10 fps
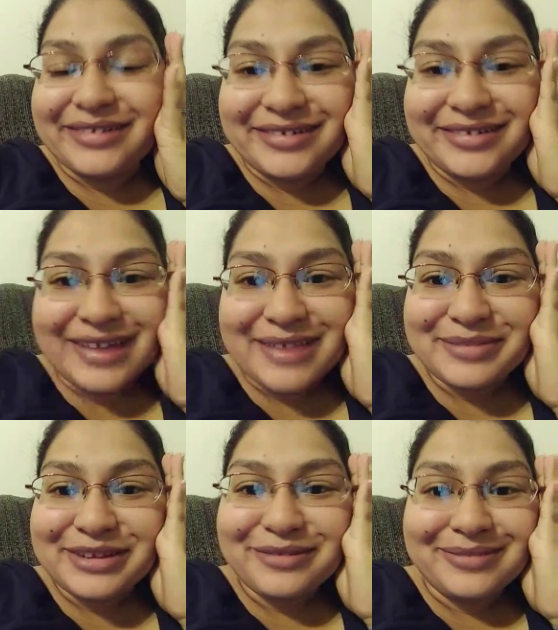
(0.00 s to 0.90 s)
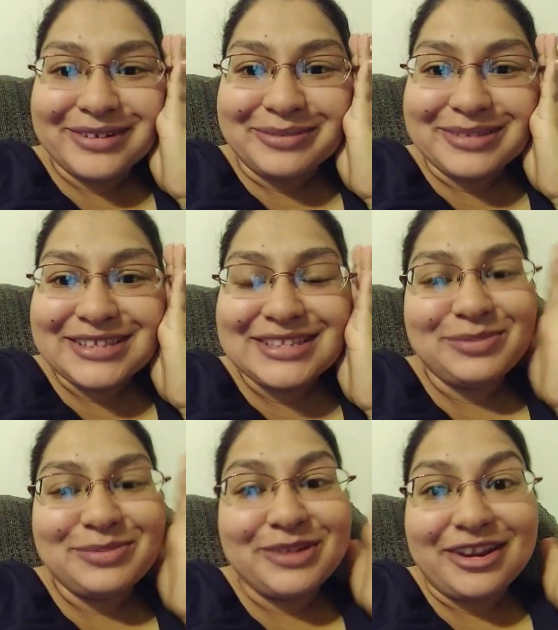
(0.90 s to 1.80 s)
oh, Emma, no more, please, let's
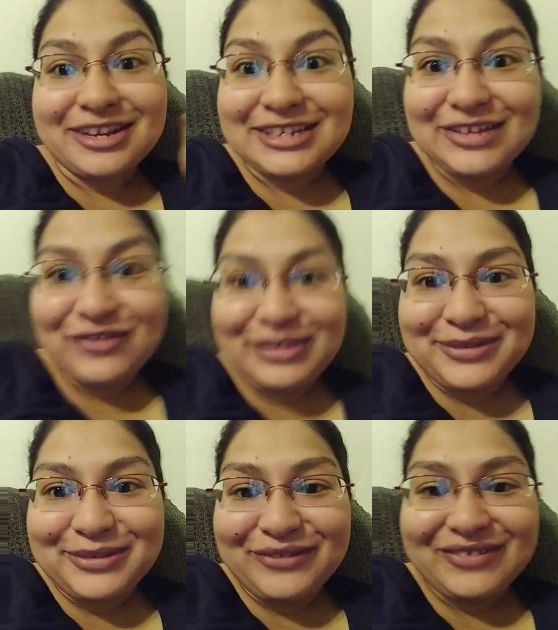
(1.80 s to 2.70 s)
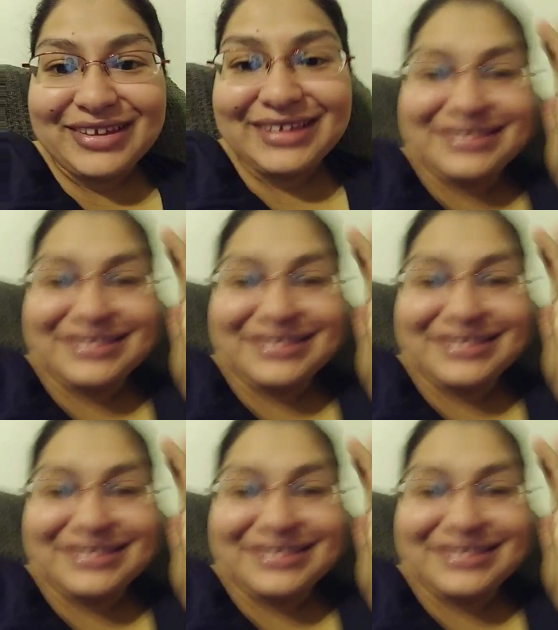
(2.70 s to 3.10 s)
put on a different movie.